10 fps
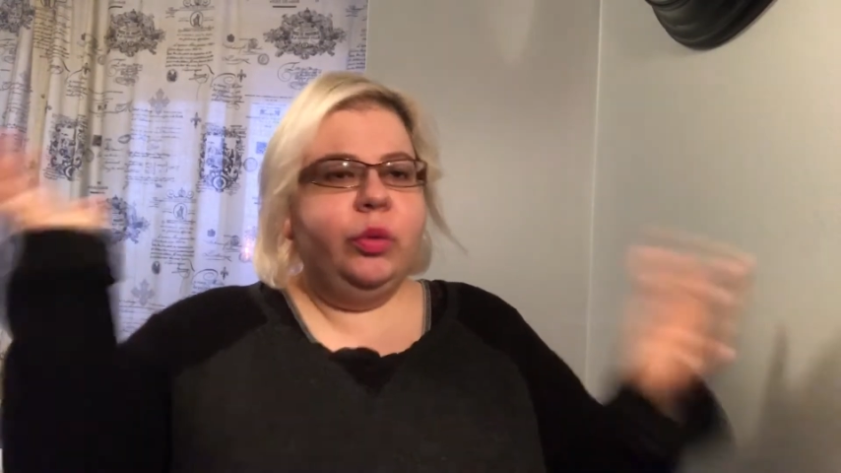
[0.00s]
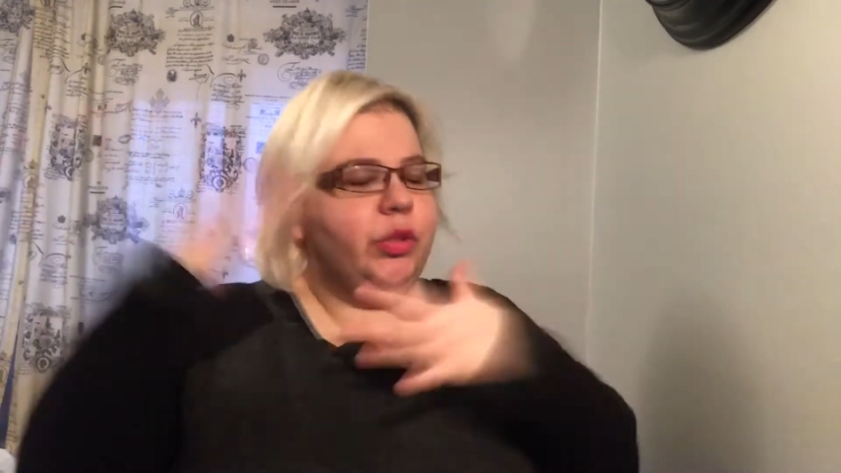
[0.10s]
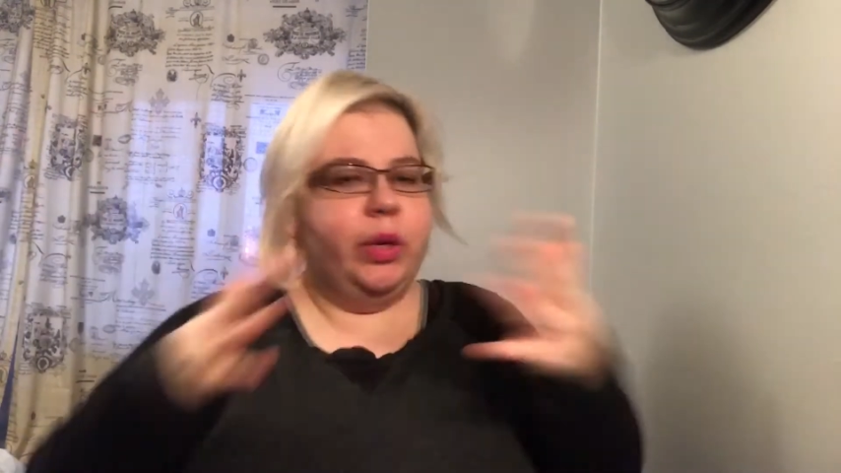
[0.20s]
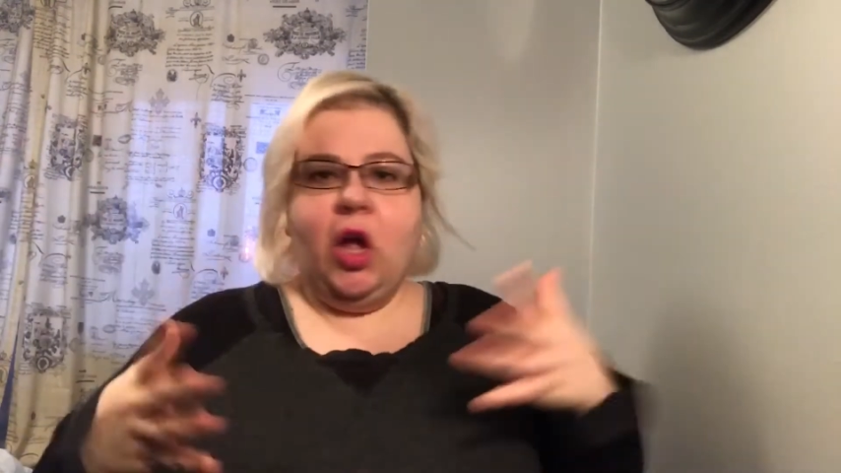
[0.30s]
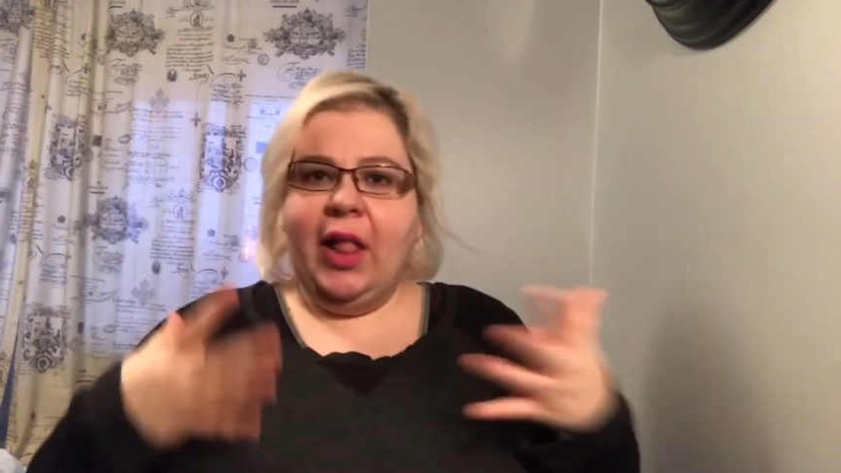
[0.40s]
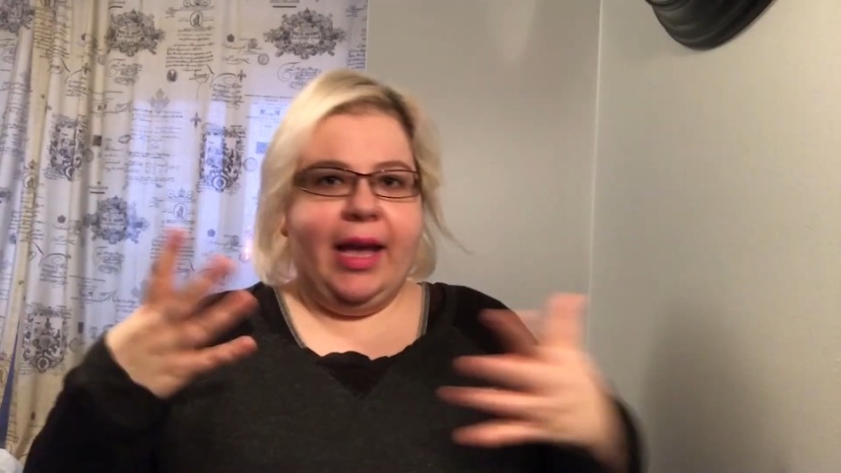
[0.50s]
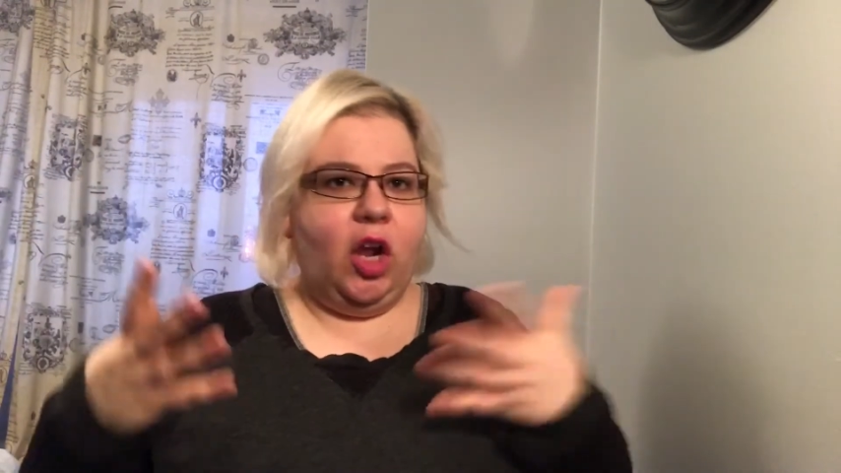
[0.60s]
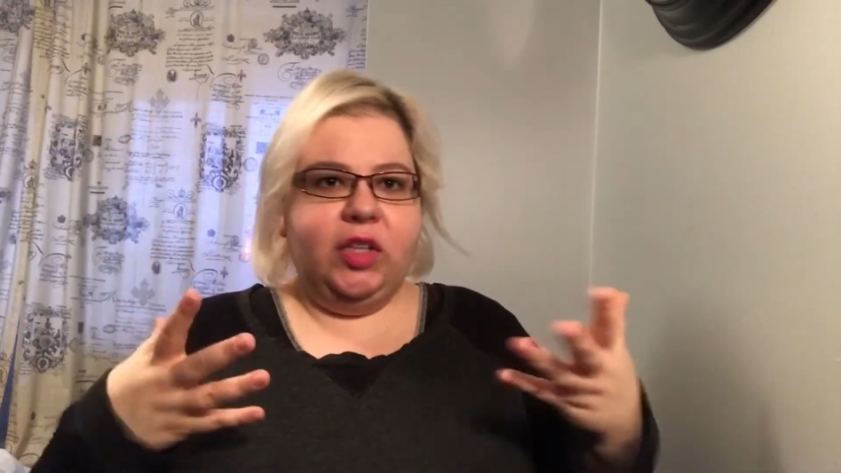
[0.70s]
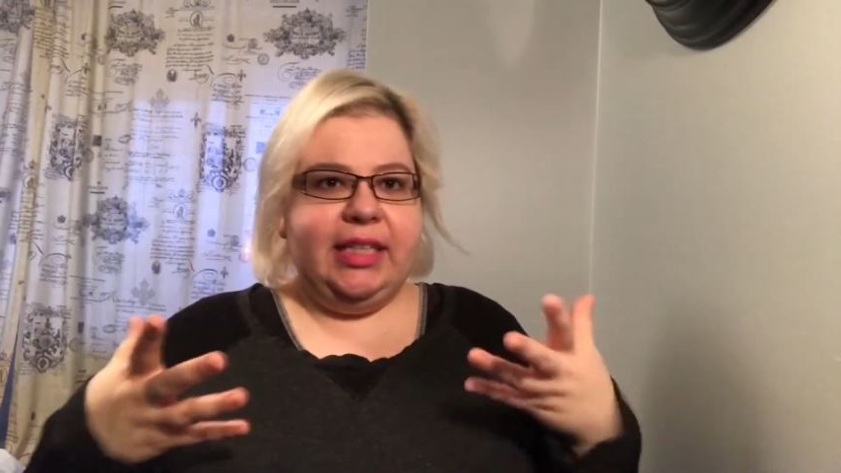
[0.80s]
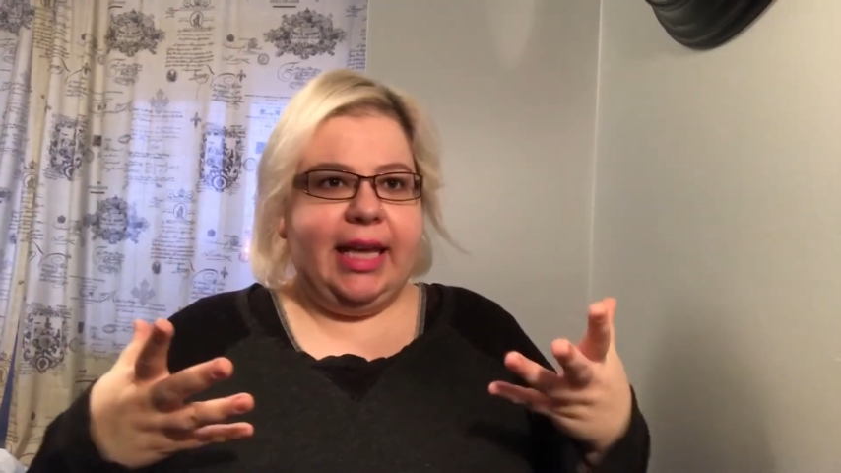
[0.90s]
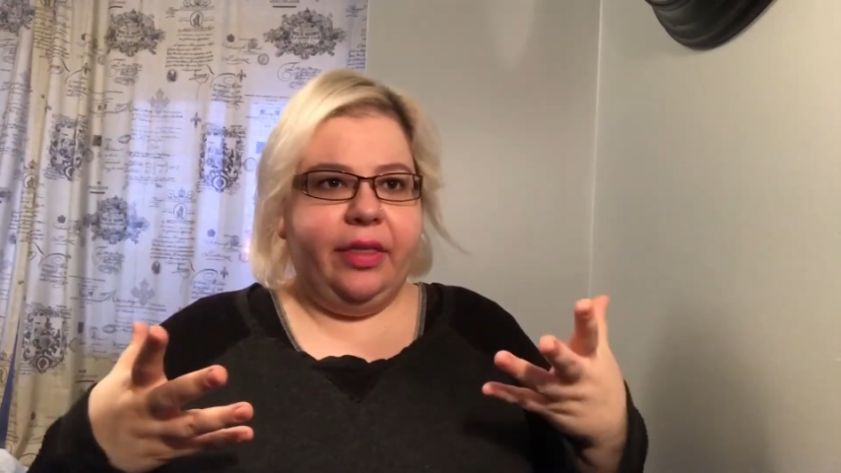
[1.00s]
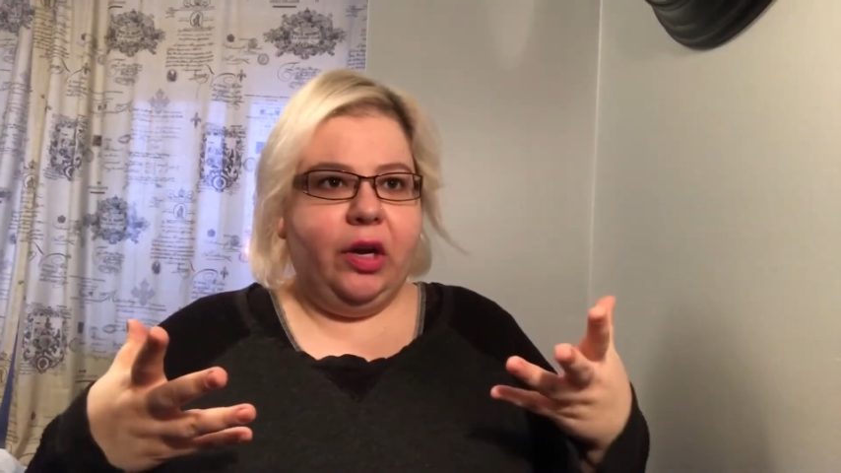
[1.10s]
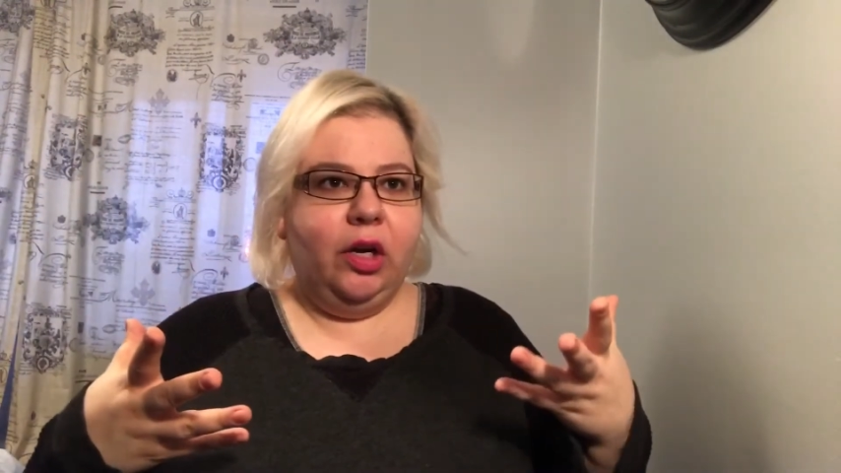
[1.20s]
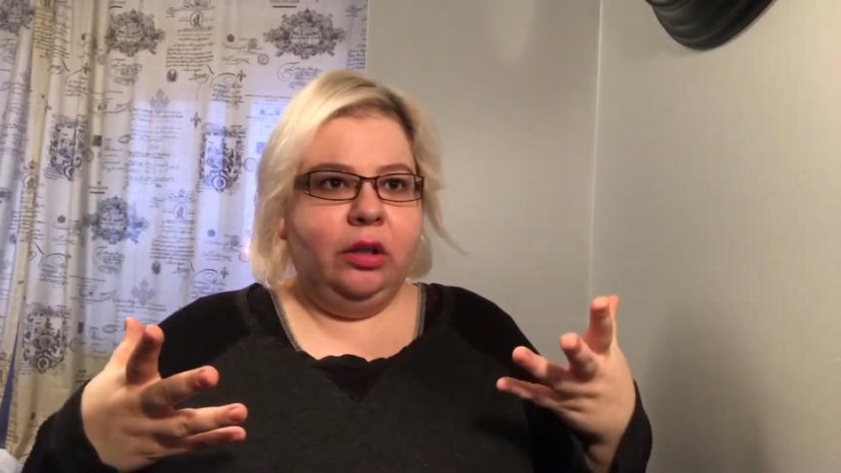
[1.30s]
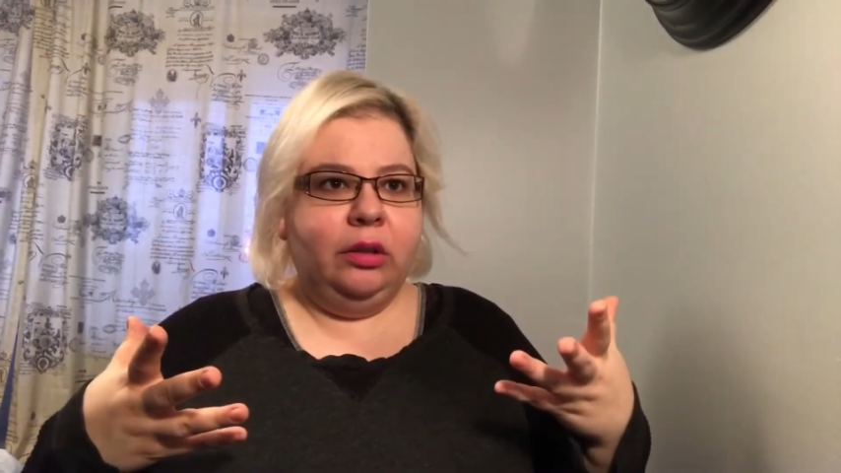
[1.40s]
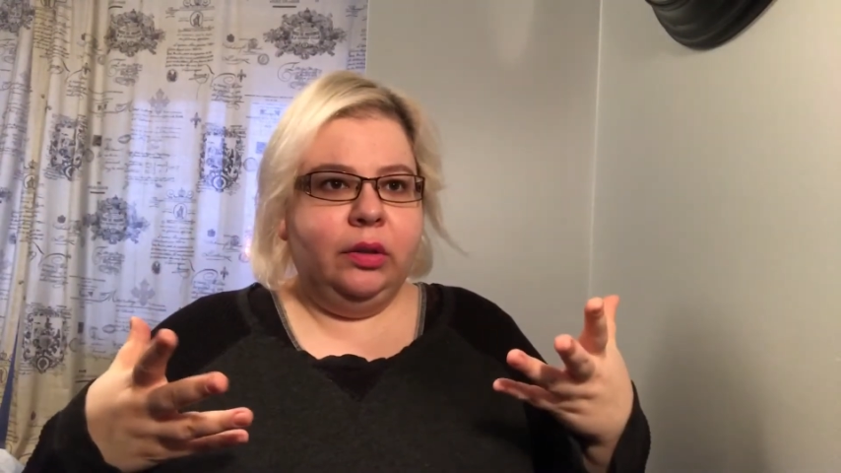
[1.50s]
which we all had all together